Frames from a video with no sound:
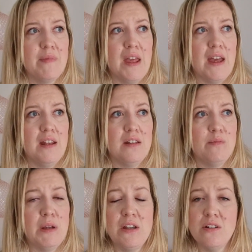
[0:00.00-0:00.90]
and
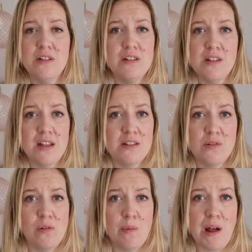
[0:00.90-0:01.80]
because that's
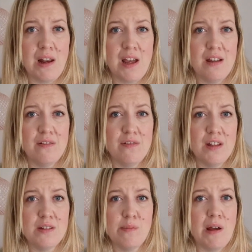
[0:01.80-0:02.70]
all about life,
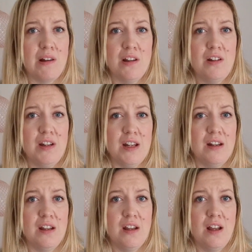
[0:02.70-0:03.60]
that's about learning,
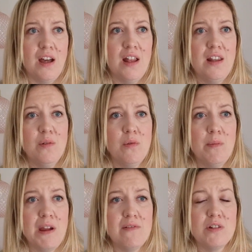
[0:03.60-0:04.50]
and they will
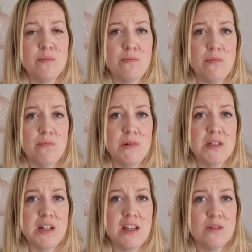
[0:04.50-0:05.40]
make
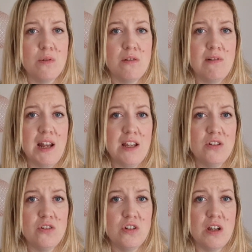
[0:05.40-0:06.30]
mistakes with the
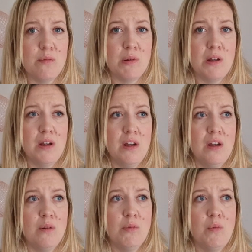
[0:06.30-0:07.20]
relationship.
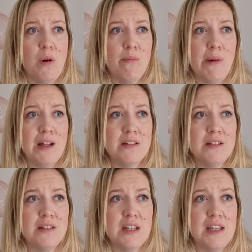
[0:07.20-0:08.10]
But what
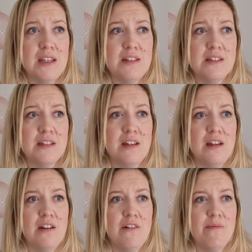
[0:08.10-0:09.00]
matters is
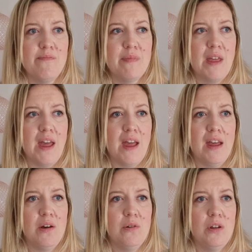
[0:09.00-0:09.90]

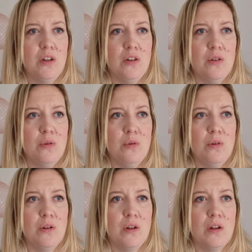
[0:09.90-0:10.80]
how you
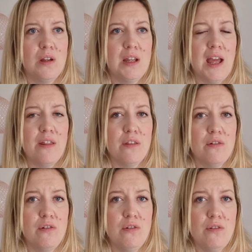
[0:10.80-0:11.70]
get
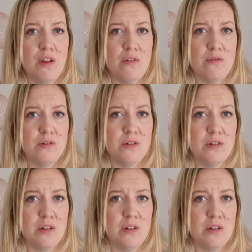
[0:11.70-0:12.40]
through those